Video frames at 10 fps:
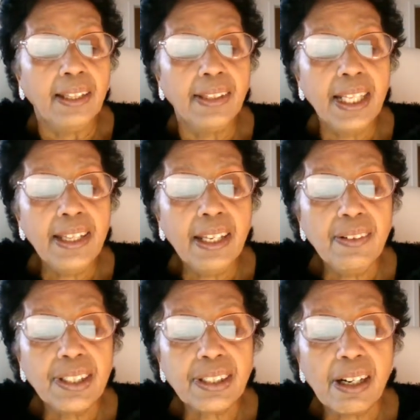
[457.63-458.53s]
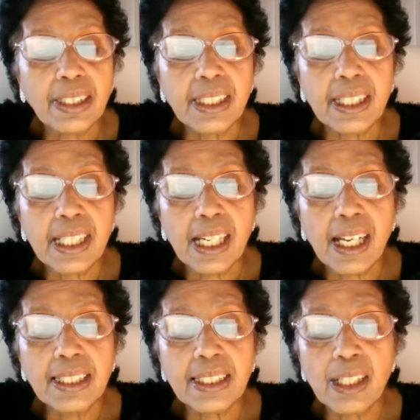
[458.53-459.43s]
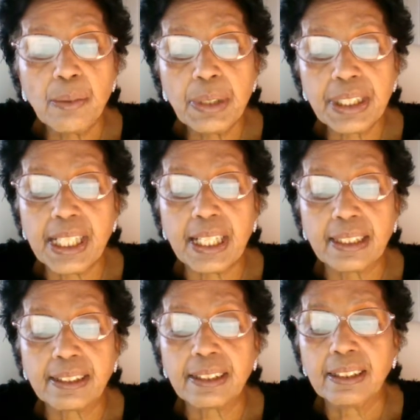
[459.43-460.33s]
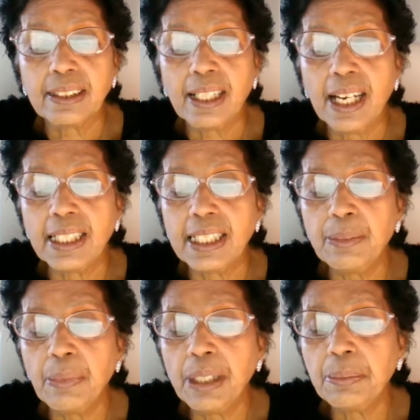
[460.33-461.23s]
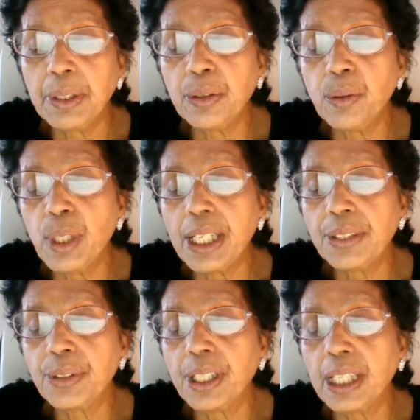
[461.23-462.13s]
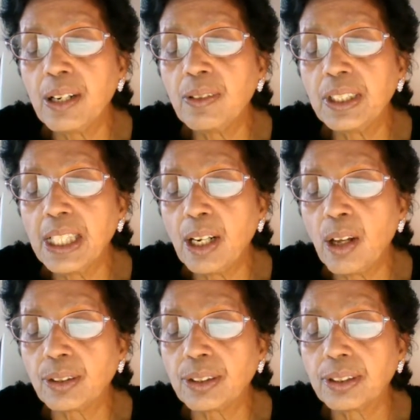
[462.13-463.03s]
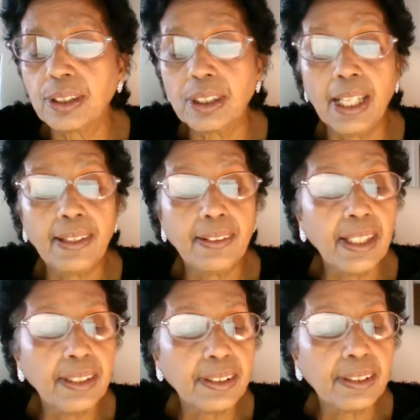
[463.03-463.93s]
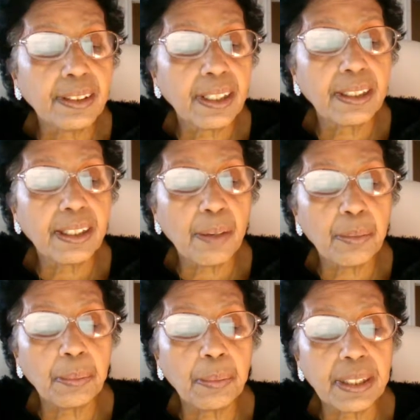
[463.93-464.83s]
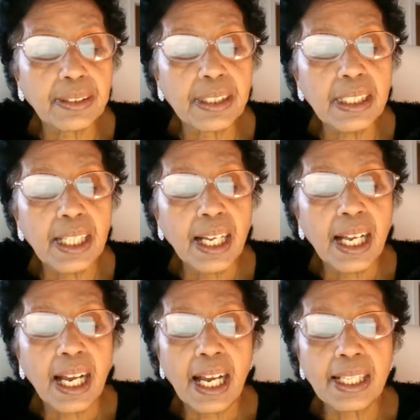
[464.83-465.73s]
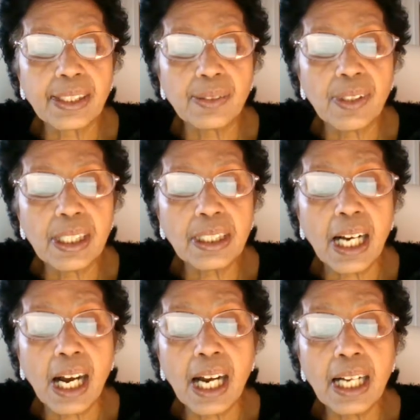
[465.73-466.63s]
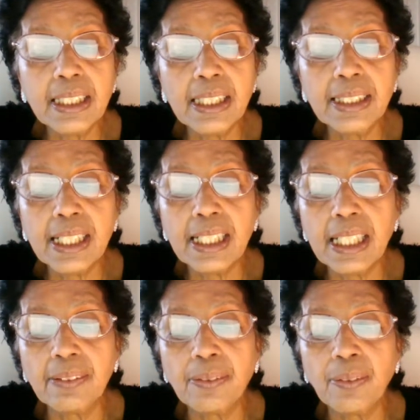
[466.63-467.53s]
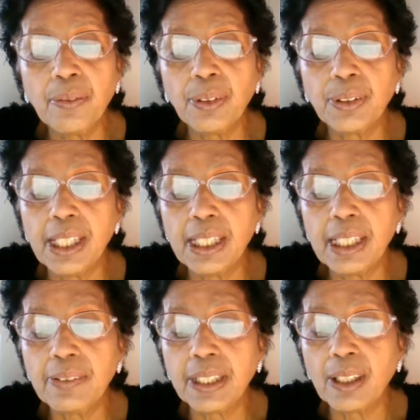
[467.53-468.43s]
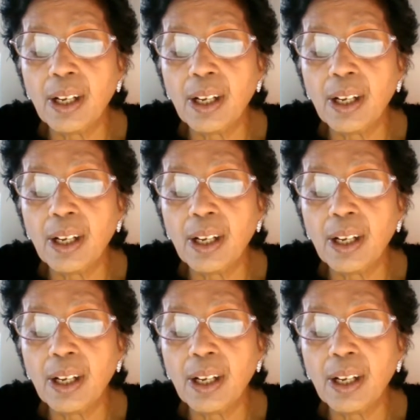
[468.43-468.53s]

Then they will start to realize their mistakes and it might be too late to recover the loss. This type of person has to work until they live for their living